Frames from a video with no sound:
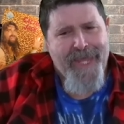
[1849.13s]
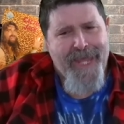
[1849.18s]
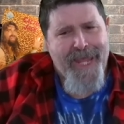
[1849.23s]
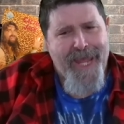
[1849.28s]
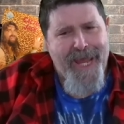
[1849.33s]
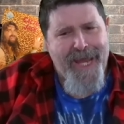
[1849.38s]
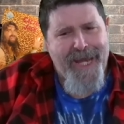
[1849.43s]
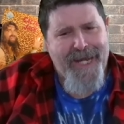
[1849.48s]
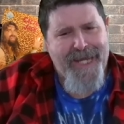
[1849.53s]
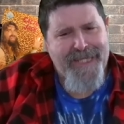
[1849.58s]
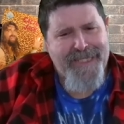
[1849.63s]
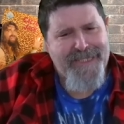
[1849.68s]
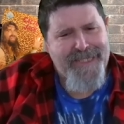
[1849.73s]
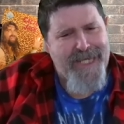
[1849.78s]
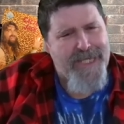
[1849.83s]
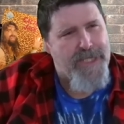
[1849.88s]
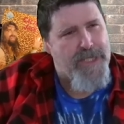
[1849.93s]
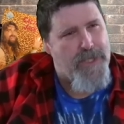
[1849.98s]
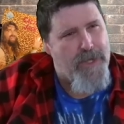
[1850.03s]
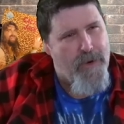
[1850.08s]
And I
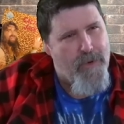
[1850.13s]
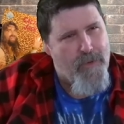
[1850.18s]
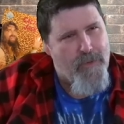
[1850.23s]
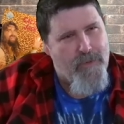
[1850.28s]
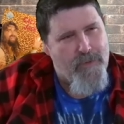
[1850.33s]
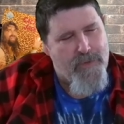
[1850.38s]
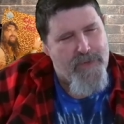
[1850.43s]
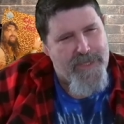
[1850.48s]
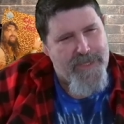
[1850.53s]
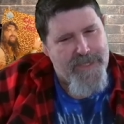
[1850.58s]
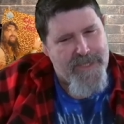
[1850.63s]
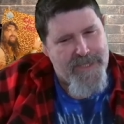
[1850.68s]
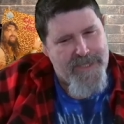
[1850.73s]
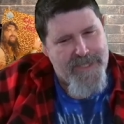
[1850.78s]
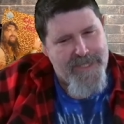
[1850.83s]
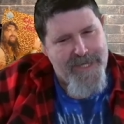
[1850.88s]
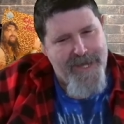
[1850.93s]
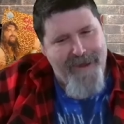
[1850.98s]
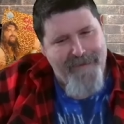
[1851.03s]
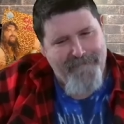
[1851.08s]
said, you know, this has
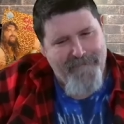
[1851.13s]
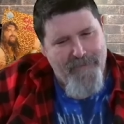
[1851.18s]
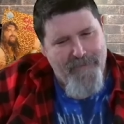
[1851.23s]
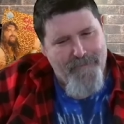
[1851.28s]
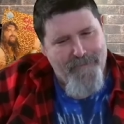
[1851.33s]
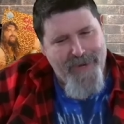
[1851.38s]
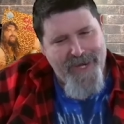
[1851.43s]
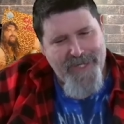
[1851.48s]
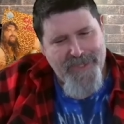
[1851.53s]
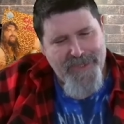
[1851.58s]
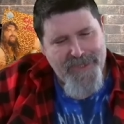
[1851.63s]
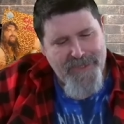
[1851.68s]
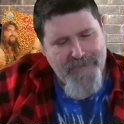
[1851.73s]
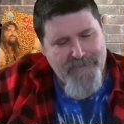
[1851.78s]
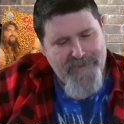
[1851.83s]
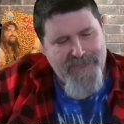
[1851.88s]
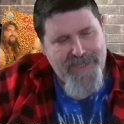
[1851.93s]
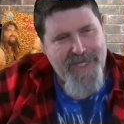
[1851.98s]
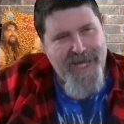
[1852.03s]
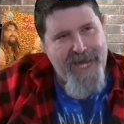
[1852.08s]
never been
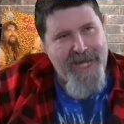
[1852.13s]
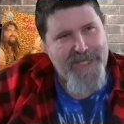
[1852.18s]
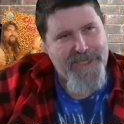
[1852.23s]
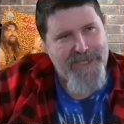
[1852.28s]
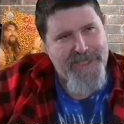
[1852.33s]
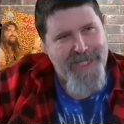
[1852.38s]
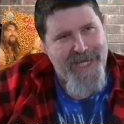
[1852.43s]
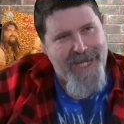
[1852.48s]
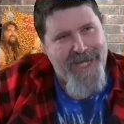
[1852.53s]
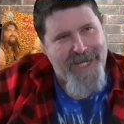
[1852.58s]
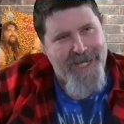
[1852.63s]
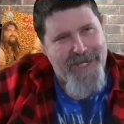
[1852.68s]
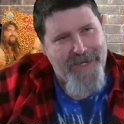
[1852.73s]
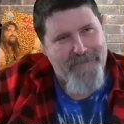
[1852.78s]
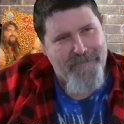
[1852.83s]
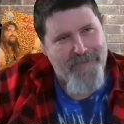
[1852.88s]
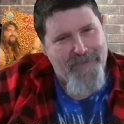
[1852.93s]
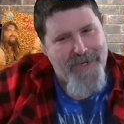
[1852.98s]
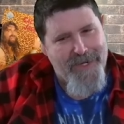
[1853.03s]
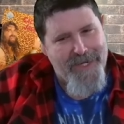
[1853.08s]
substantiated,
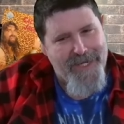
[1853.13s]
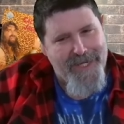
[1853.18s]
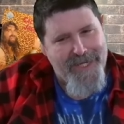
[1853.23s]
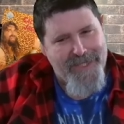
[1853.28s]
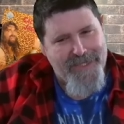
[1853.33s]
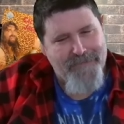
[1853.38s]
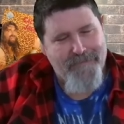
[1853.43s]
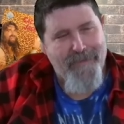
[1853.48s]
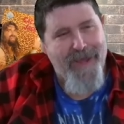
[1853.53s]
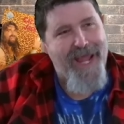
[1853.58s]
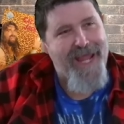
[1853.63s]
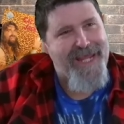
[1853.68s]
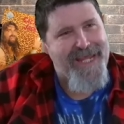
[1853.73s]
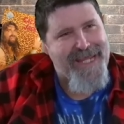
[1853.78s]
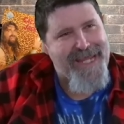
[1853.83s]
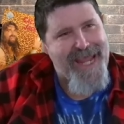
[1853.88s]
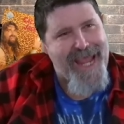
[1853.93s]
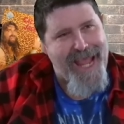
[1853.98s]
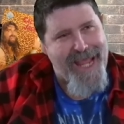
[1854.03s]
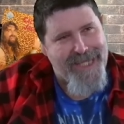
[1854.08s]
but it's my
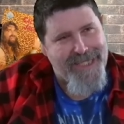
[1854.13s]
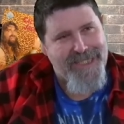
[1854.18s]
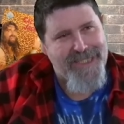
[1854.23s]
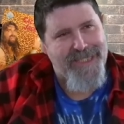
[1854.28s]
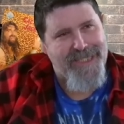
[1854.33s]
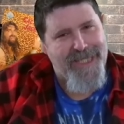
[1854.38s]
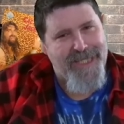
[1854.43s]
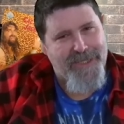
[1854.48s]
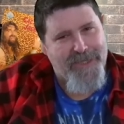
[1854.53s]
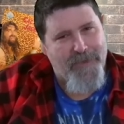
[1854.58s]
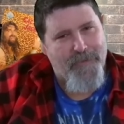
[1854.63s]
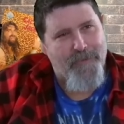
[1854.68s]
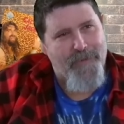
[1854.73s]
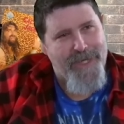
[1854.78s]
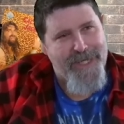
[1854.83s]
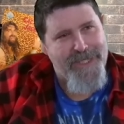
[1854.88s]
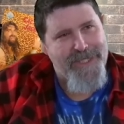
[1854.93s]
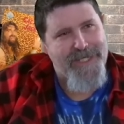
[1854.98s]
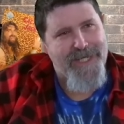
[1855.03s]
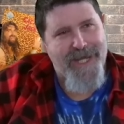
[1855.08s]
guess that the
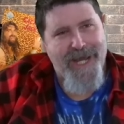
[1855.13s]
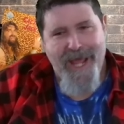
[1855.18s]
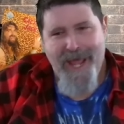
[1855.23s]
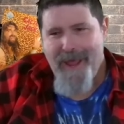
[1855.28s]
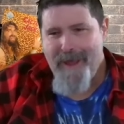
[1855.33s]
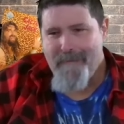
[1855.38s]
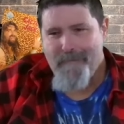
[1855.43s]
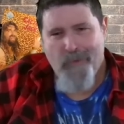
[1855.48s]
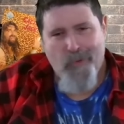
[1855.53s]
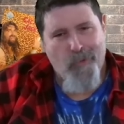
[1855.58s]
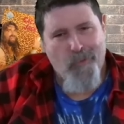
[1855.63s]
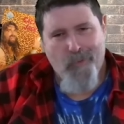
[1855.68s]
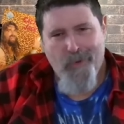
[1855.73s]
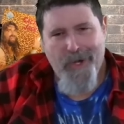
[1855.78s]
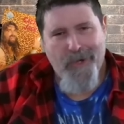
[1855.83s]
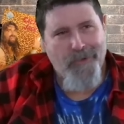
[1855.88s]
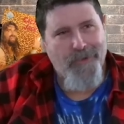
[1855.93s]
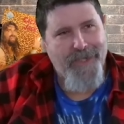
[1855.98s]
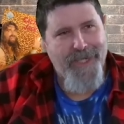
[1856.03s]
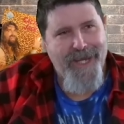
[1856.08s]
reason I'm
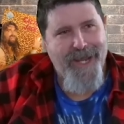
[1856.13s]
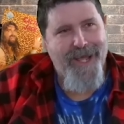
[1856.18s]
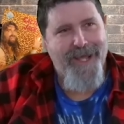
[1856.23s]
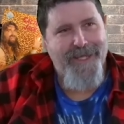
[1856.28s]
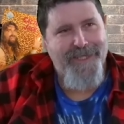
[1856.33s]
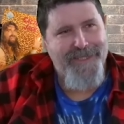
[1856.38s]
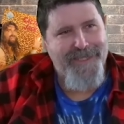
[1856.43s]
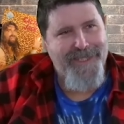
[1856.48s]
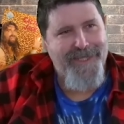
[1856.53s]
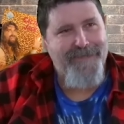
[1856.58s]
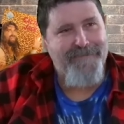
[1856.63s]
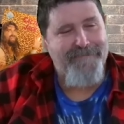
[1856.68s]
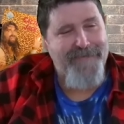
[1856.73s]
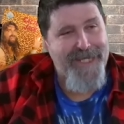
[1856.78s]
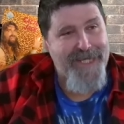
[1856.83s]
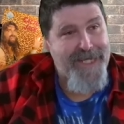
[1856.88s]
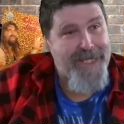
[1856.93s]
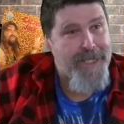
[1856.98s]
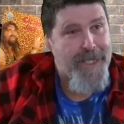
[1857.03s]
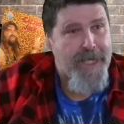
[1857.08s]
rarely on
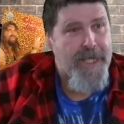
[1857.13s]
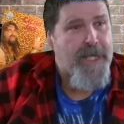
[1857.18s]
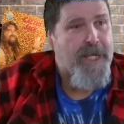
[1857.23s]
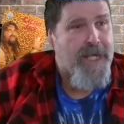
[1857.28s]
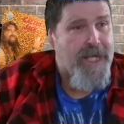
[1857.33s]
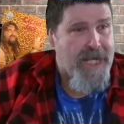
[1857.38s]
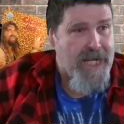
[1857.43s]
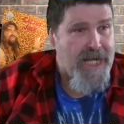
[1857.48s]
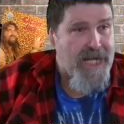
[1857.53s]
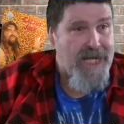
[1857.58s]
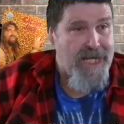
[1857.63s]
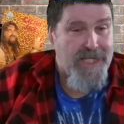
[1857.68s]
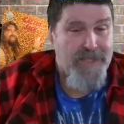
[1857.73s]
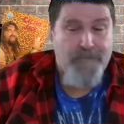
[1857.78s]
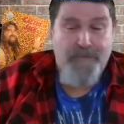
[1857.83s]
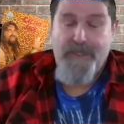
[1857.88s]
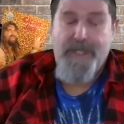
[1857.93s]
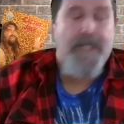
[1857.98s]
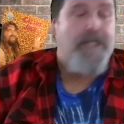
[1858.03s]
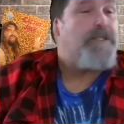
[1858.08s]
TV is
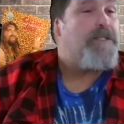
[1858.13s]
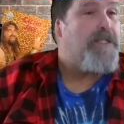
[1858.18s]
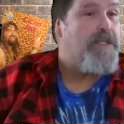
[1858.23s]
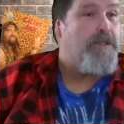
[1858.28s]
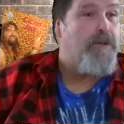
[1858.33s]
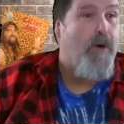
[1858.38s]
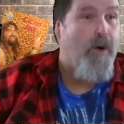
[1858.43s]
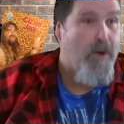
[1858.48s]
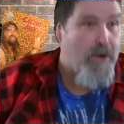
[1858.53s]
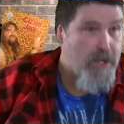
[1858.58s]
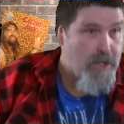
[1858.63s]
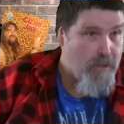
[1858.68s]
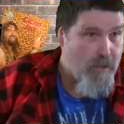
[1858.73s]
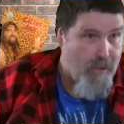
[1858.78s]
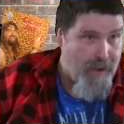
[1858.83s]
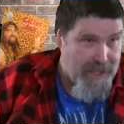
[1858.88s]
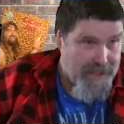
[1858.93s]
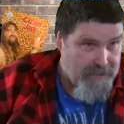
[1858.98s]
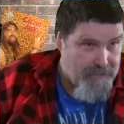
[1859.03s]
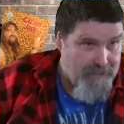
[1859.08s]
because it's hard to
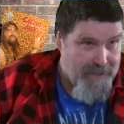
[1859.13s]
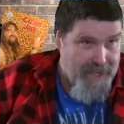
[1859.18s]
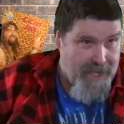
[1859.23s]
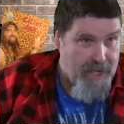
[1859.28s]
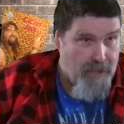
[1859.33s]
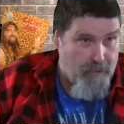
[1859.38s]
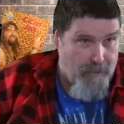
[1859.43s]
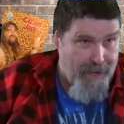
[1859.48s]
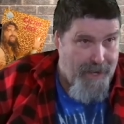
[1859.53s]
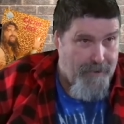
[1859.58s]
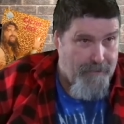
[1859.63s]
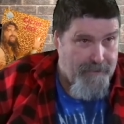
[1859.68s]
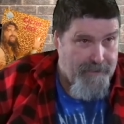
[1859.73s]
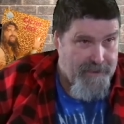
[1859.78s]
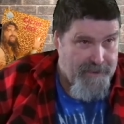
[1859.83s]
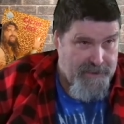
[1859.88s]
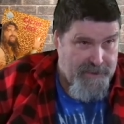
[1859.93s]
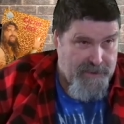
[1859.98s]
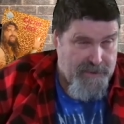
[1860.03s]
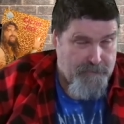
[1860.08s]
watch me get around.
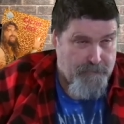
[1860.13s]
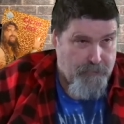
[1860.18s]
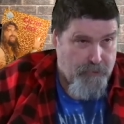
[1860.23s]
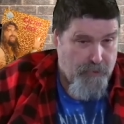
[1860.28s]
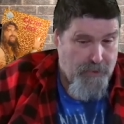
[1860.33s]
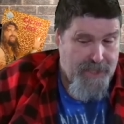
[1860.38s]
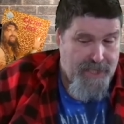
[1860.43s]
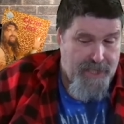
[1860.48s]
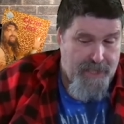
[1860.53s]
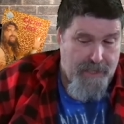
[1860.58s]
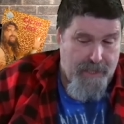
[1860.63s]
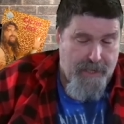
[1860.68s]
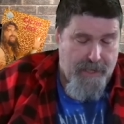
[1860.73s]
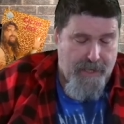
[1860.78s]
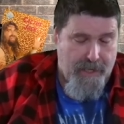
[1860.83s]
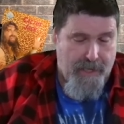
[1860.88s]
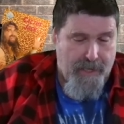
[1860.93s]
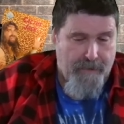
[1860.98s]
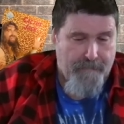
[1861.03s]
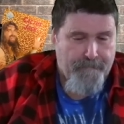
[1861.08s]
This is pre
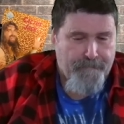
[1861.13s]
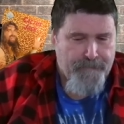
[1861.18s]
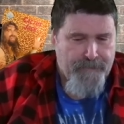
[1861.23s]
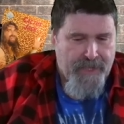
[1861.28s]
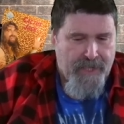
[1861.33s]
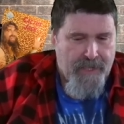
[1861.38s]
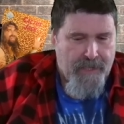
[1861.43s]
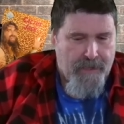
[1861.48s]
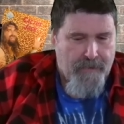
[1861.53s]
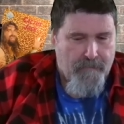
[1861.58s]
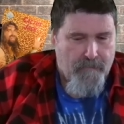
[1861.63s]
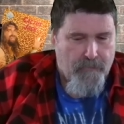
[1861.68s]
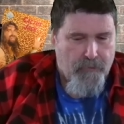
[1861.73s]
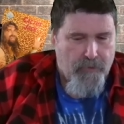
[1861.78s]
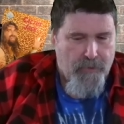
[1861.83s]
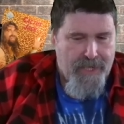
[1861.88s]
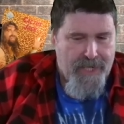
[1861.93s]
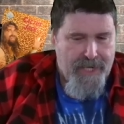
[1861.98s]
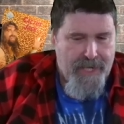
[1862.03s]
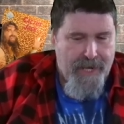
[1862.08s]
uh,
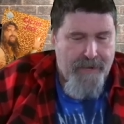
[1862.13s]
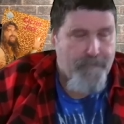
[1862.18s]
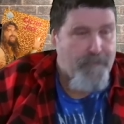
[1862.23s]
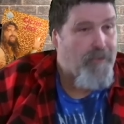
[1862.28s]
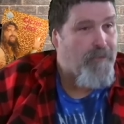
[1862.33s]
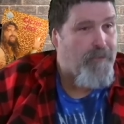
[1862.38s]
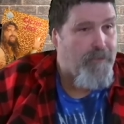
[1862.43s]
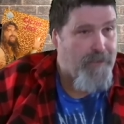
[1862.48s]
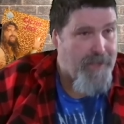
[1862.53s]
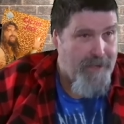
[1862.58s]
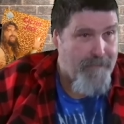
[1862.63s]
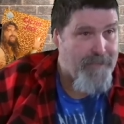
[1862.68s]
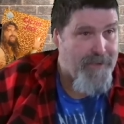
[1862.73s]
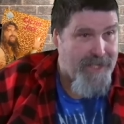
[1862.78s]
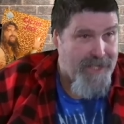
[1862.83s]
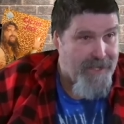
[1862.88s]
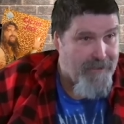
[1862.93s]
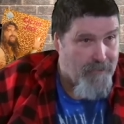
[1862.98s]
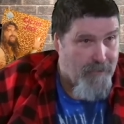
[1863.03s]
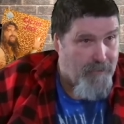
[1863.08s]
pre hip hip and
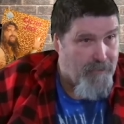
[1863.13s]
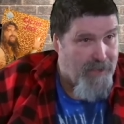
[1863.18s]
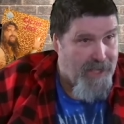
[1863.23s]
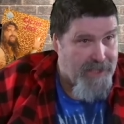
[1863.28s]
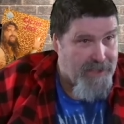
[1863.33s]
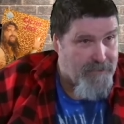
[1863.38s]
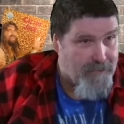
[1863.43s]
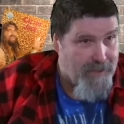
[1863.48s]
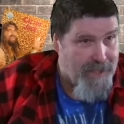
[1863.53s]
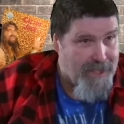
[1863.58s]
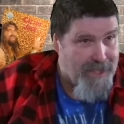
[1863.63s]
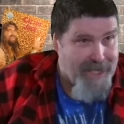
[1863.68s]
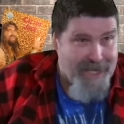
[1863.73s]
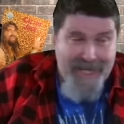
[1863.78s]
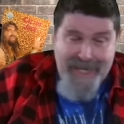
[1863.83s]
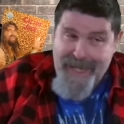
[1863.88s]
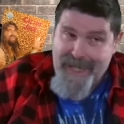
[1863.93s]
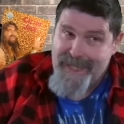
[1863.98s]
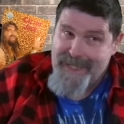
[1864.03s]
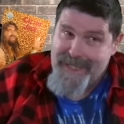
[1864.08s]
knee replacement,
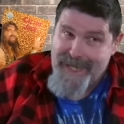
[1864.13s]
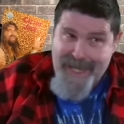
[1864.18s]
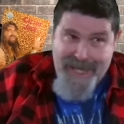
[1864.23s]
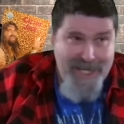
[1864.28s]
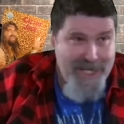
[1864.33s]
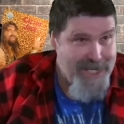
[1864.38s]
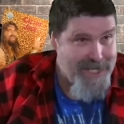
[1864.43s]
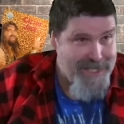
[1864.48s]
and he didn't